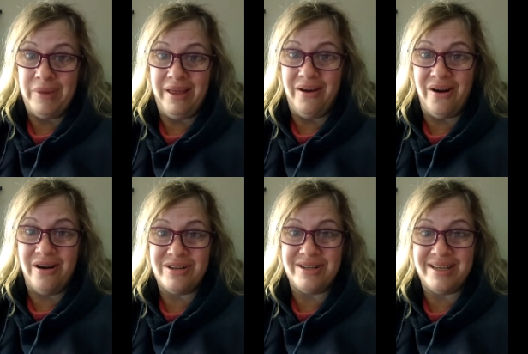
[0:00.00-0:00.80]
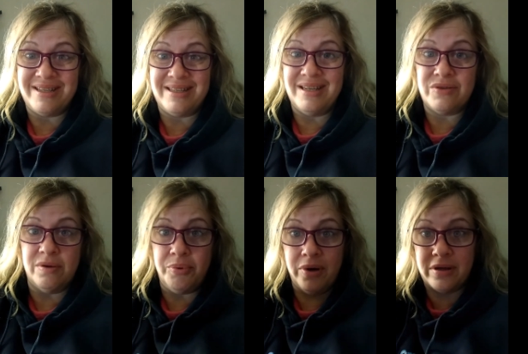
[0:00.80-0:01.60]
by the archdiocese
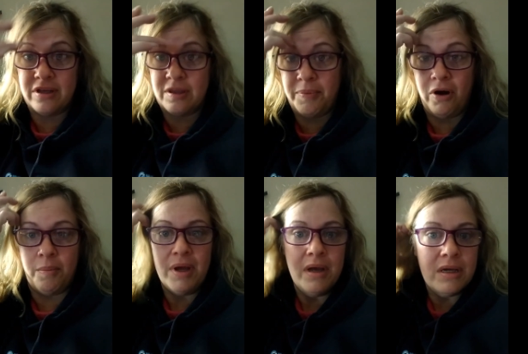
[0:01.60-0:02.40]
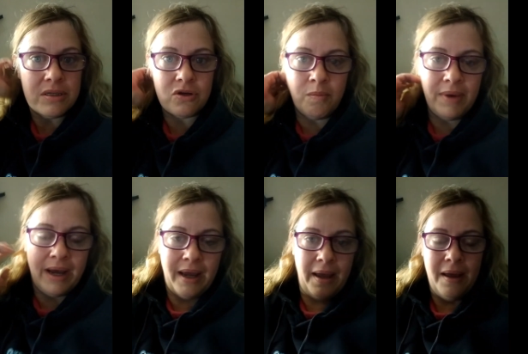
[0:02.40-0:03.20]
reporting to the Pope. So
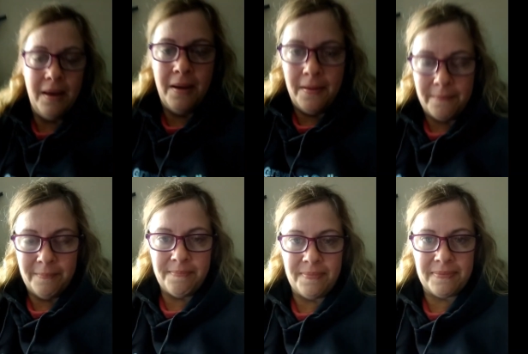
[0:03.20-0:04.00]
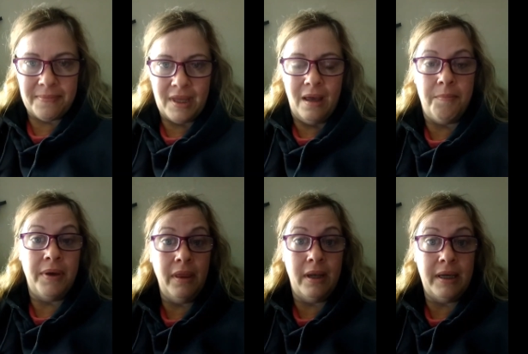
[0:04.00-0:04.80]
my
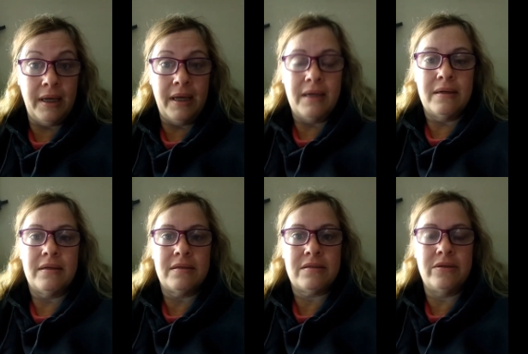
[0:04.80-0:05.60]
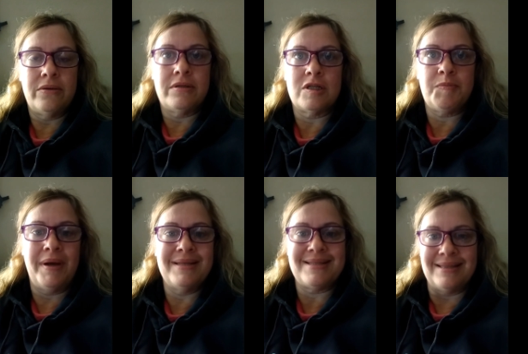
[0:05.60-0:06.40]
ability to
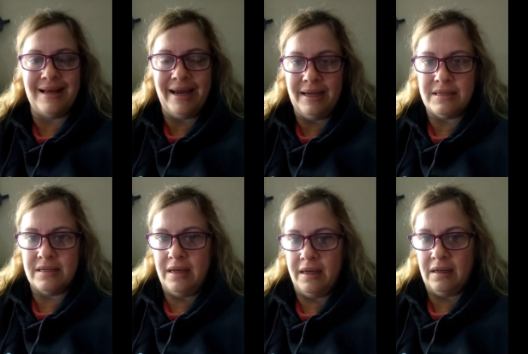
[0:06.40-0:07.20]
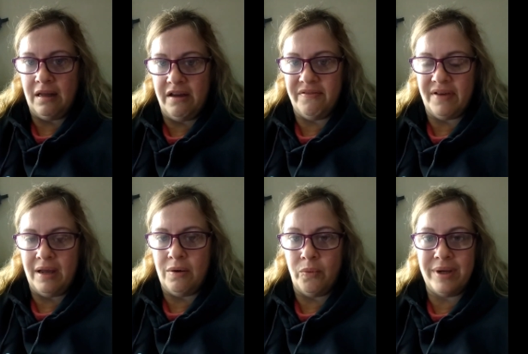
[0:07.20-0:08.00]
dispense light and love
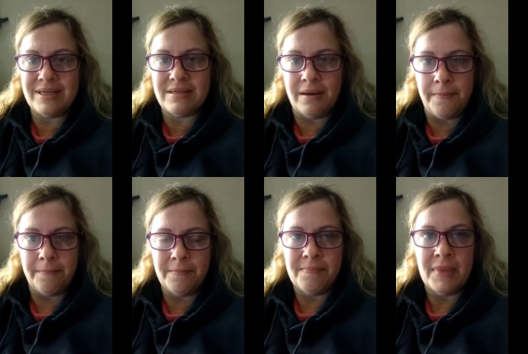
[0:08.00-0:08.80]
and wisdom